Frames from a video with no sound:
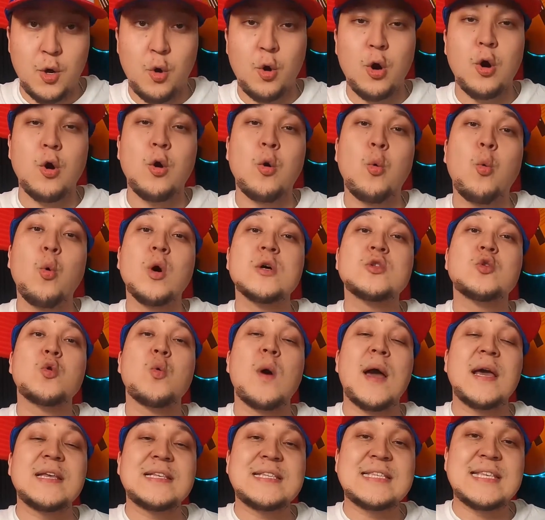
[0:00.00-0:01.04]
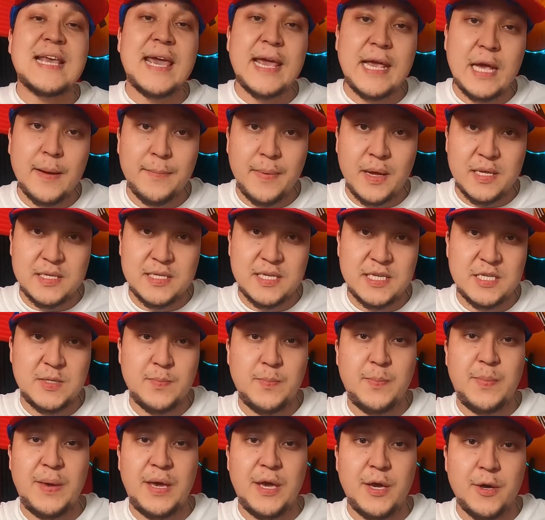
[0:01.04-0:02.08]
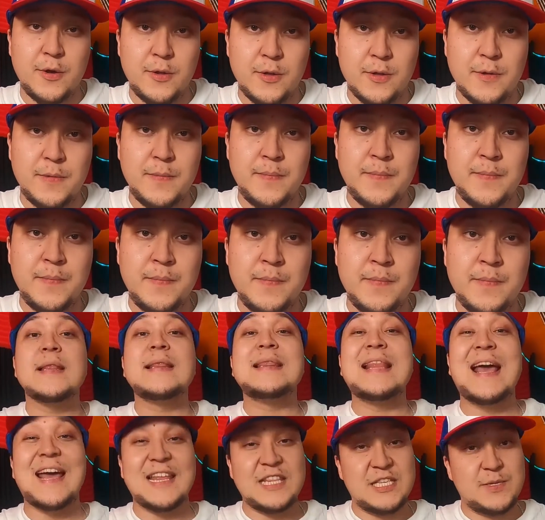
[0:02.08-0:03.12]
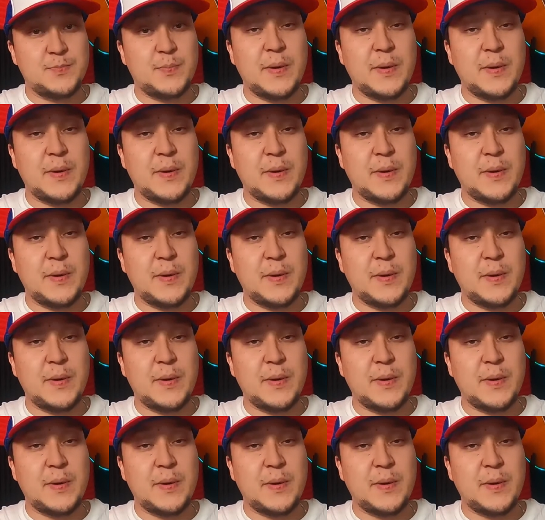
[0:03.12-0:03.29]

or what do I think about this bill. Let's